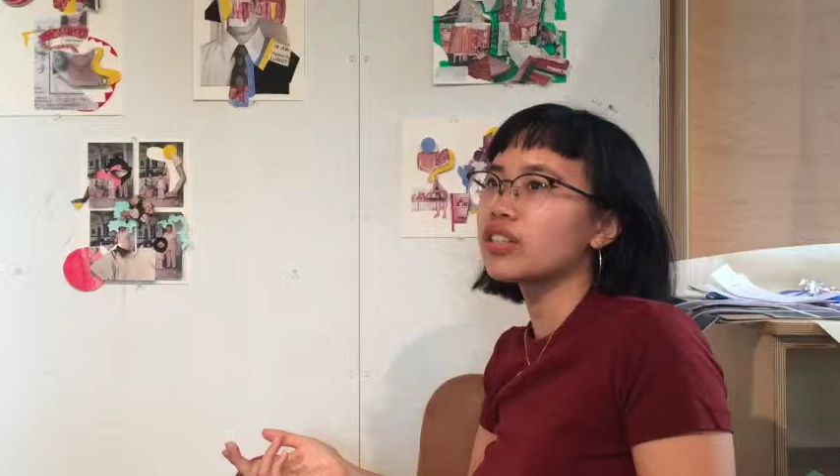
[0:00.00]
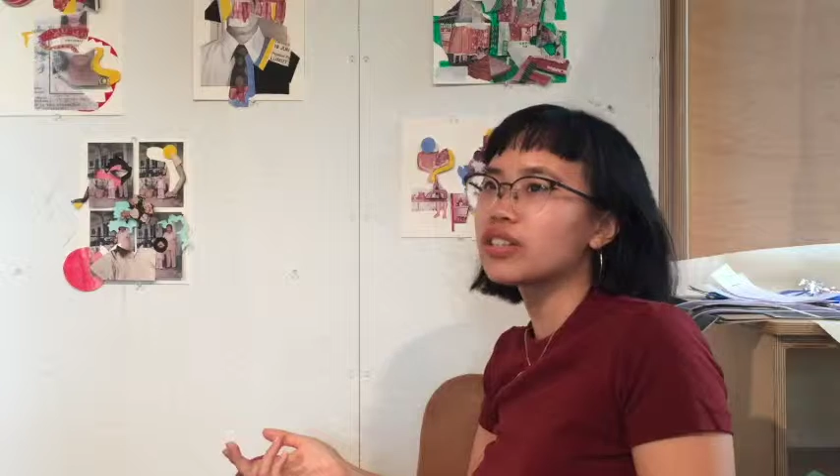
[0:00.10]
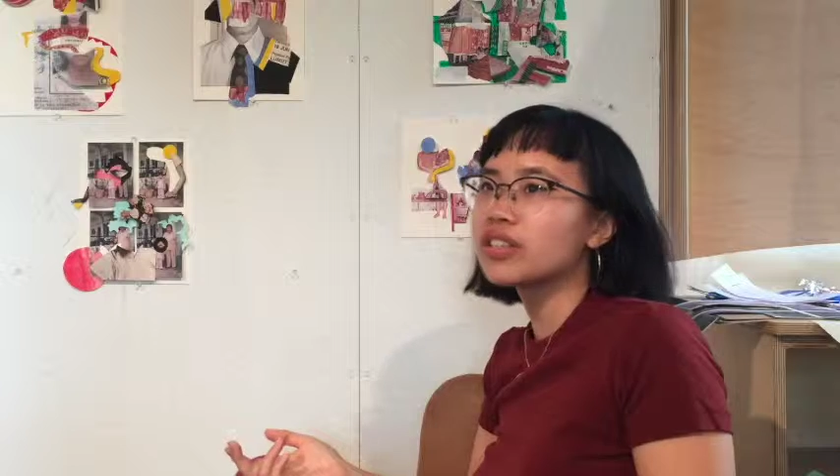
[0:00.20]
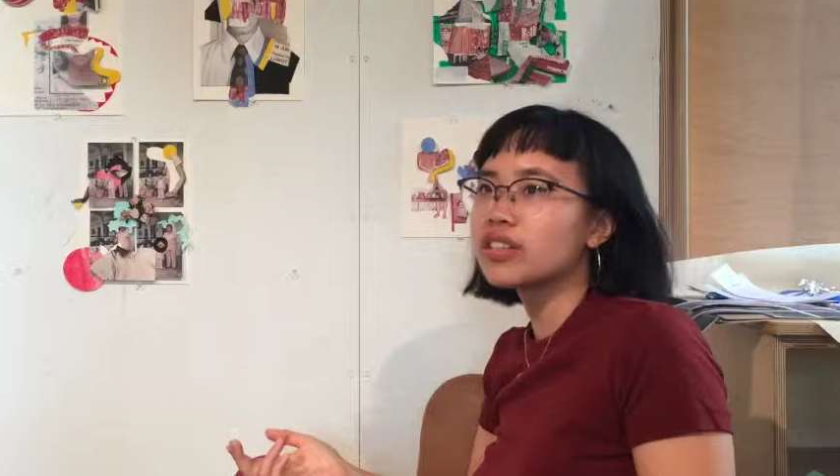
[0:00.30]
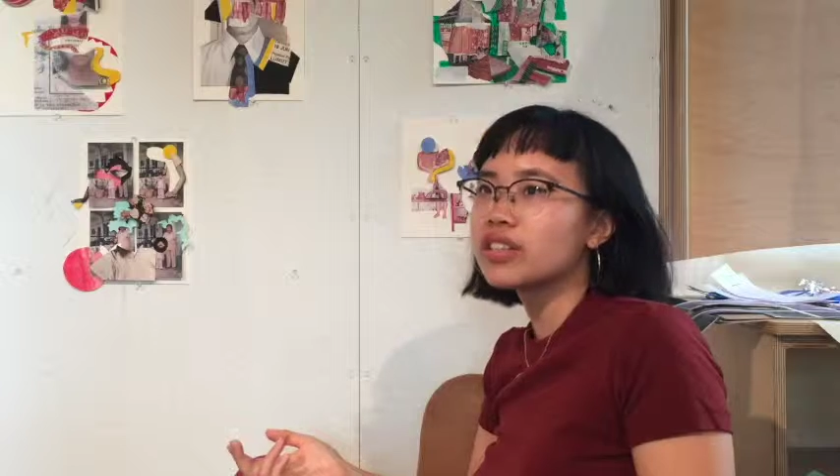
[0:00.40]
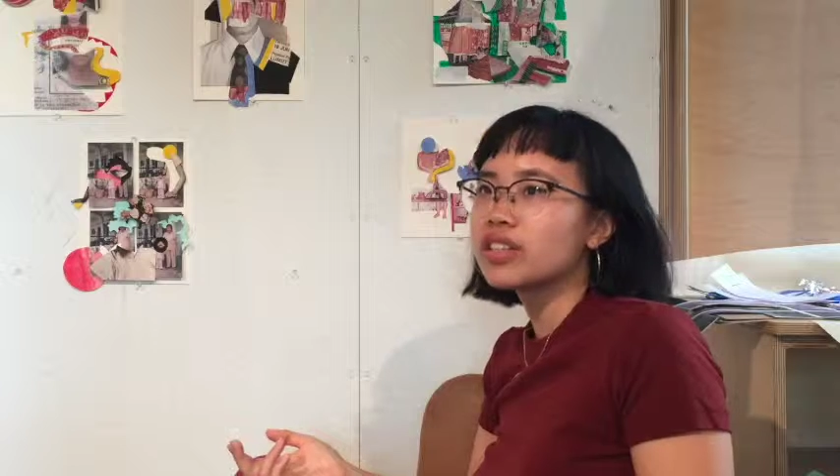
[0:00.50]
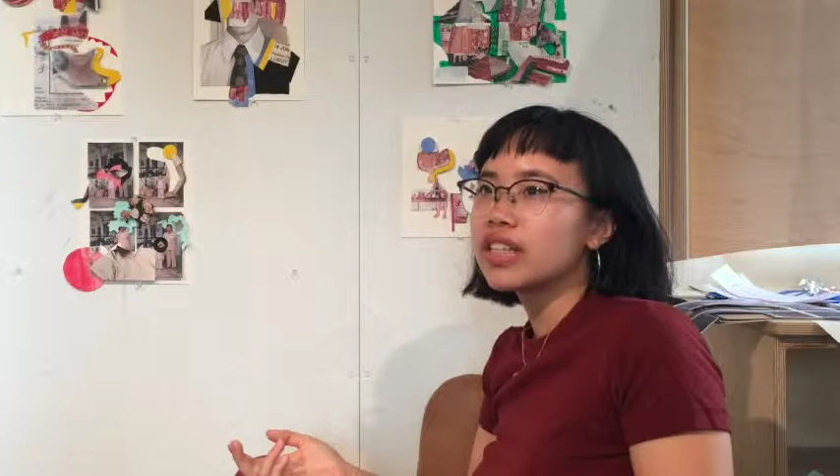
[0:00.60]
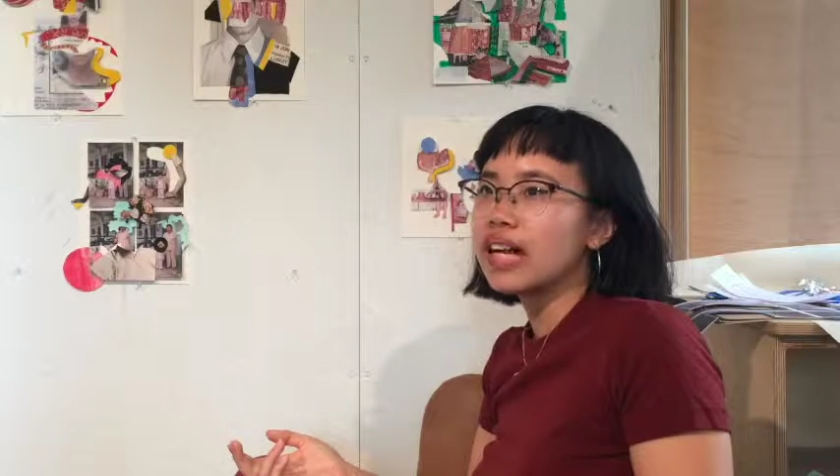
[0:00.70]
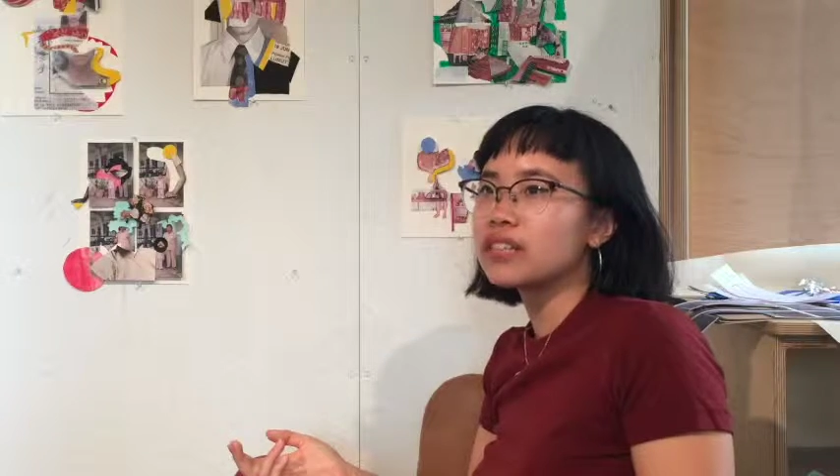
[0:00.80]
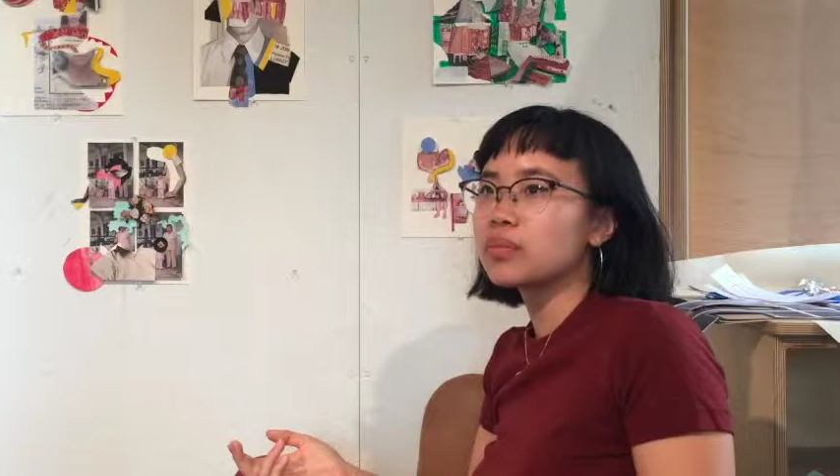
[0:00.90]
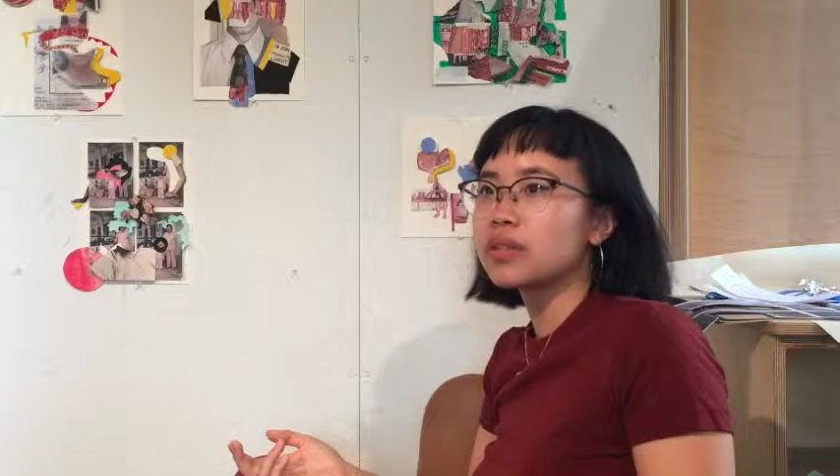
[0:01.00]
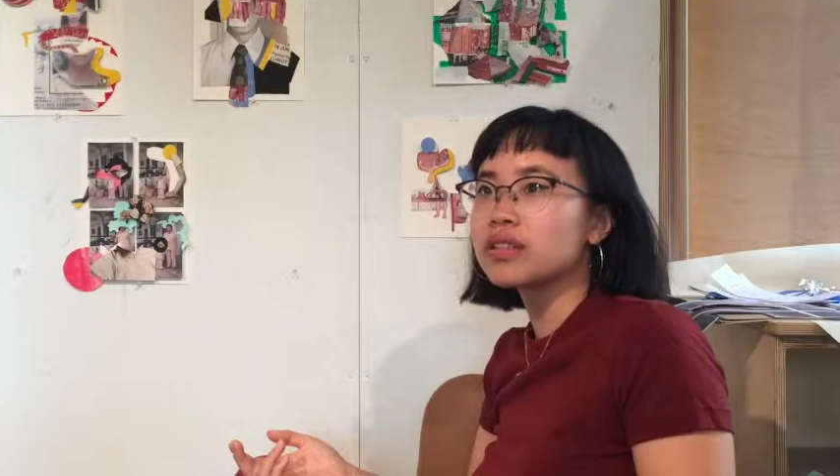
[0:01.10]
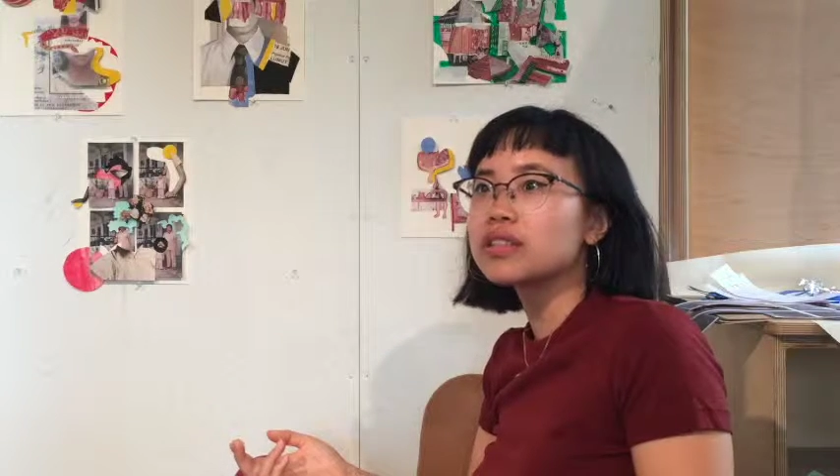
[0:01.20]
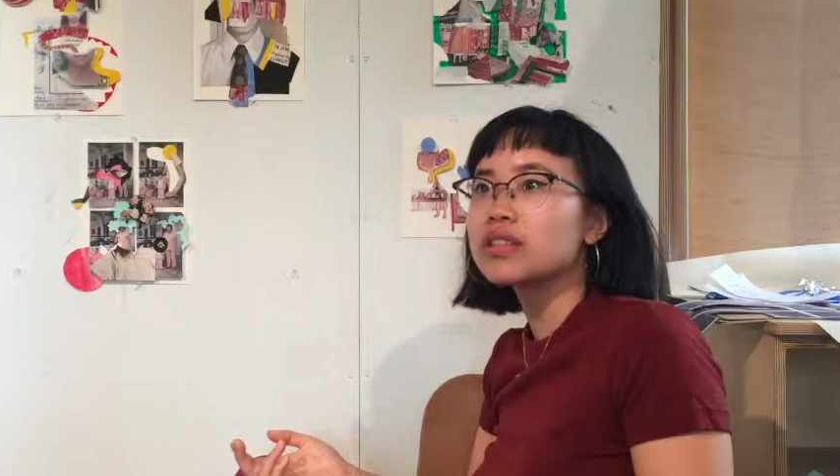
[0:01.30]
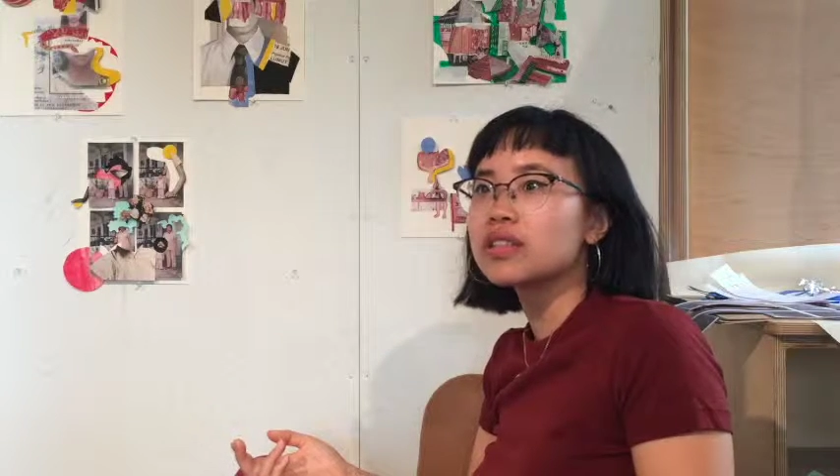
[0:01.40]
her as a
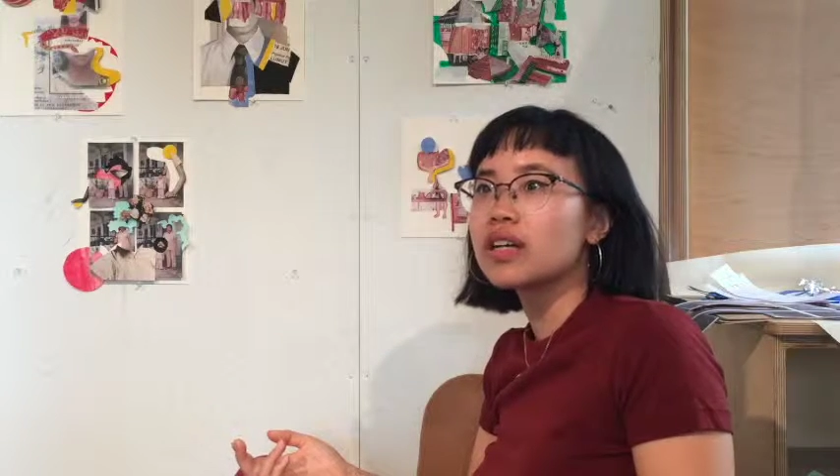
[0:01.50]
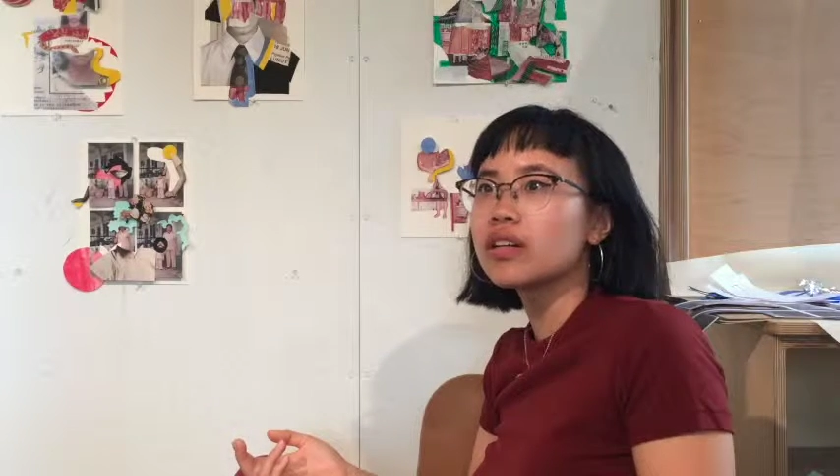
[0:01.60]
person.